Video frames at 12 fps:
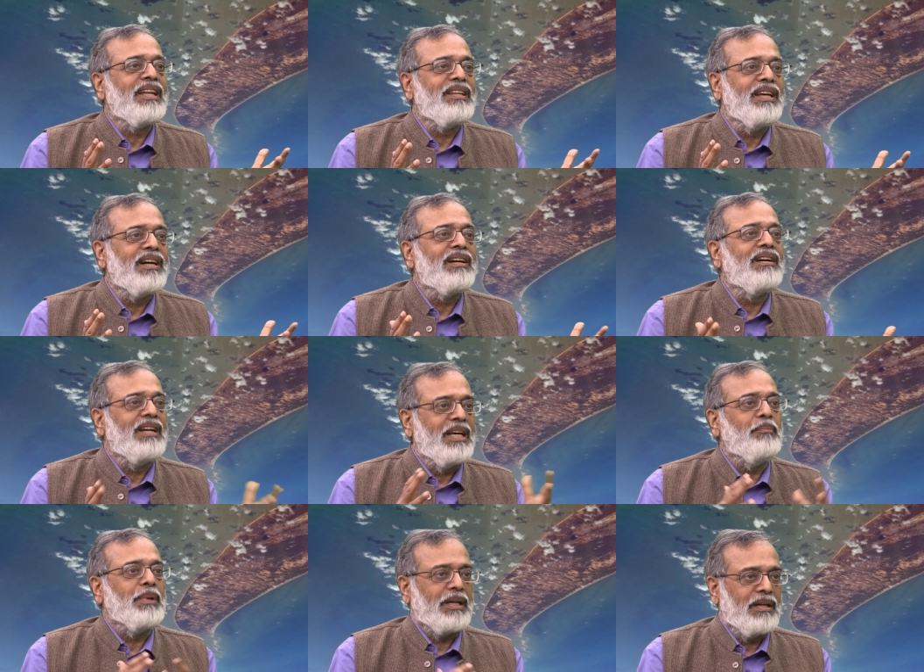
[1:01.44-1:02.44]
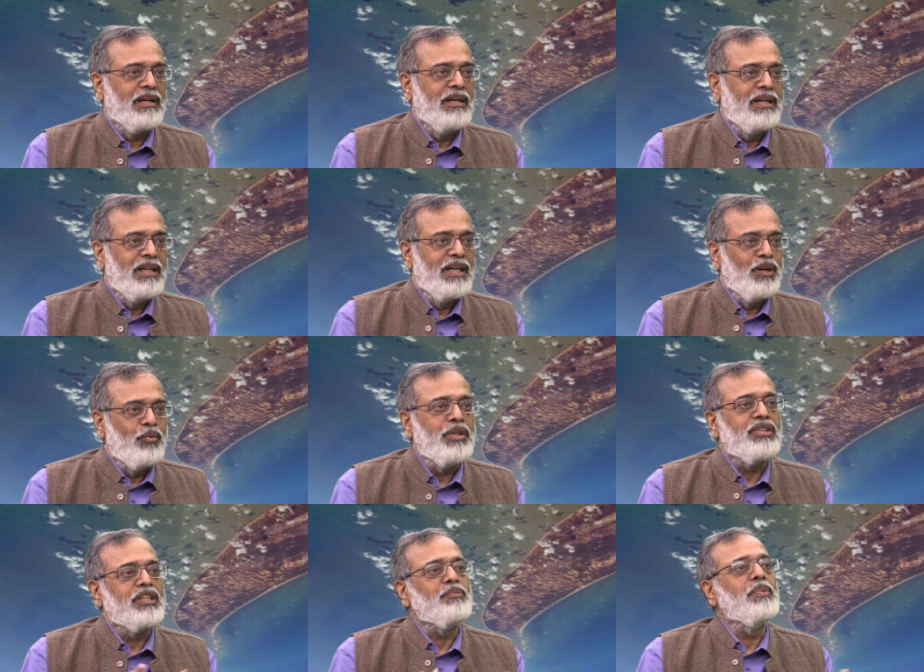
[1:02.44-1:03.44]
that they are claiming,
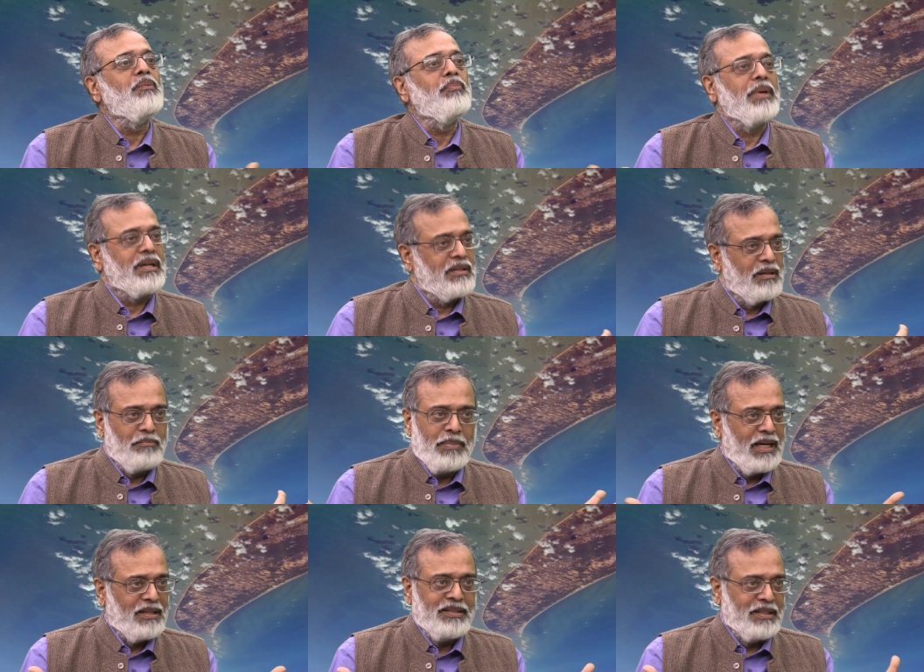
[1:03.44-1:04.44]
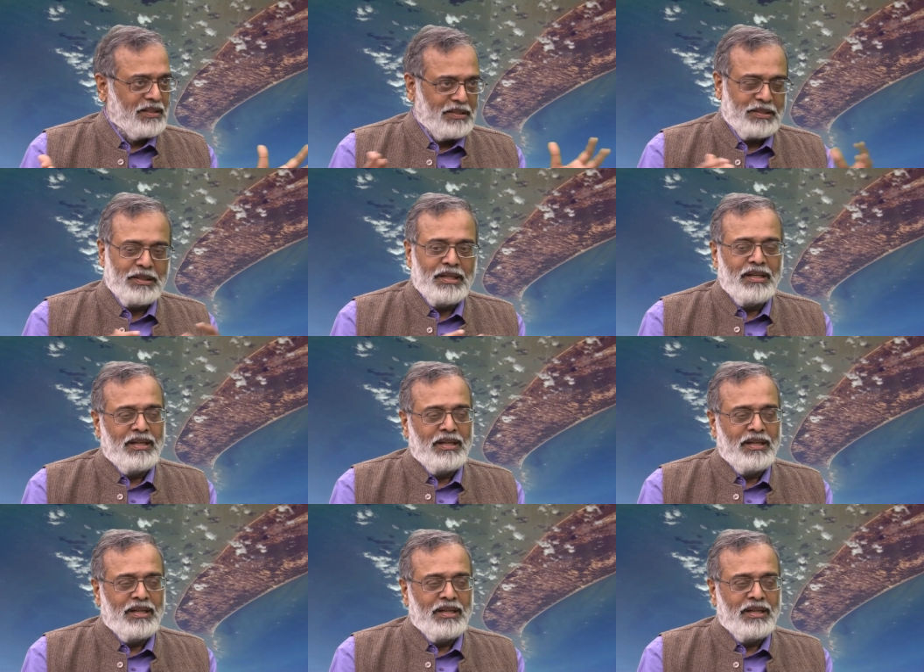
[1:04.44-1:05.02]
which has been picked up by others.